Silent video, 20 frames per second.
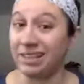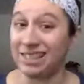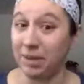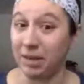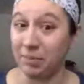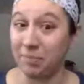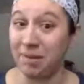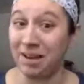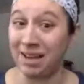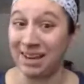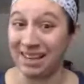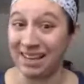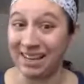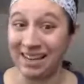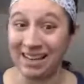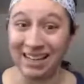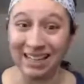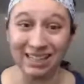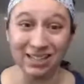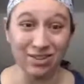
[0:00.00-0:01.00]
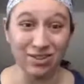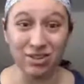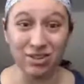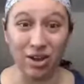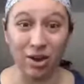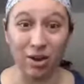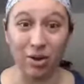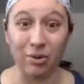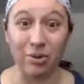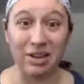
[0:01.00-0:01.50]
Sleeping Bunny.
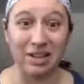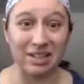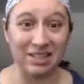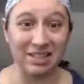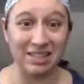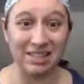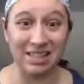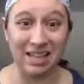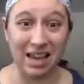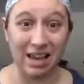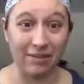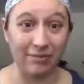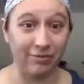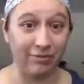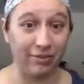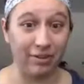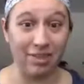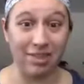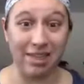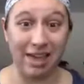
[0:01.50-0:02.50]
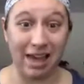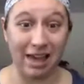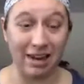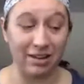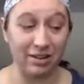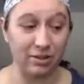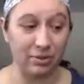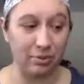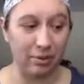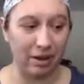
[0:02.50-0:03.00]
So it's safe for that as
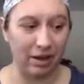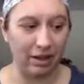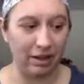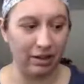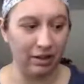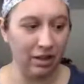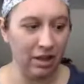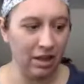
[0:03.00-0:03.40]
well.